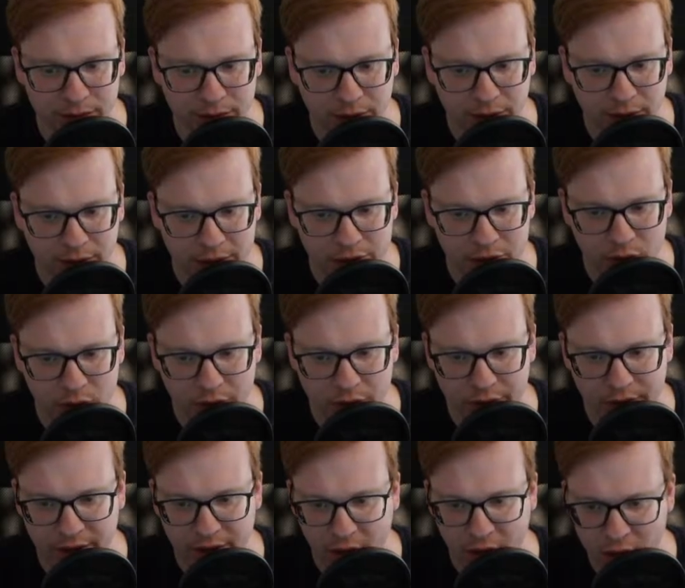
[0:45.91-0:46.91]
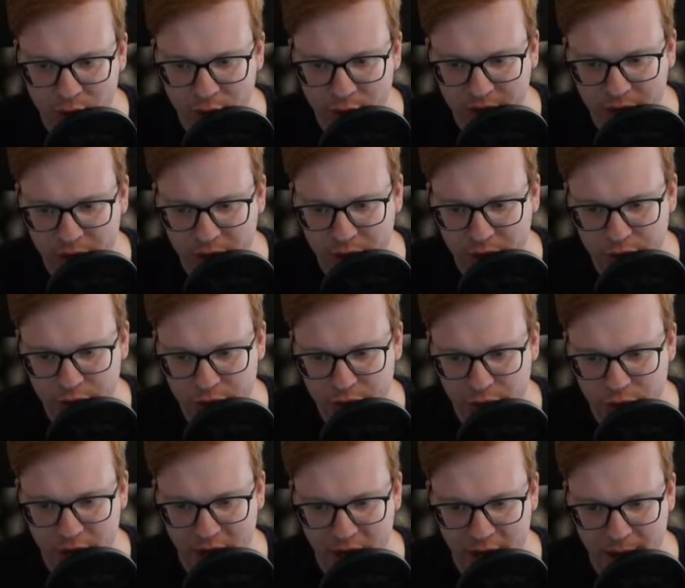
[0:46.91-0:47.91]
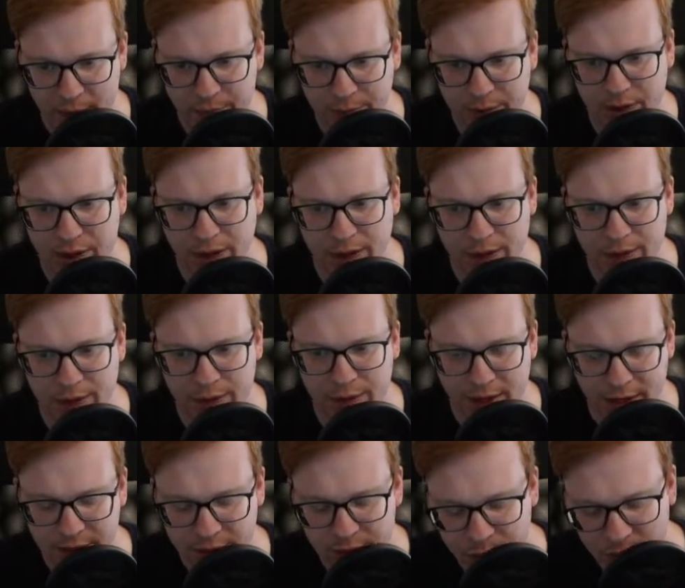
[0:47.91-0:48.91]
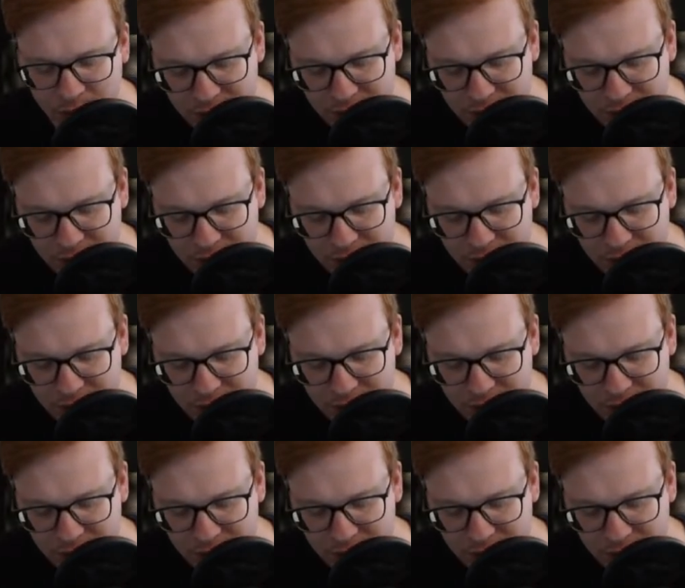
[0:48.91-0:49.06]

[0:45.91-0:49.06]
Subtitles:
As you already know, we go to app and then we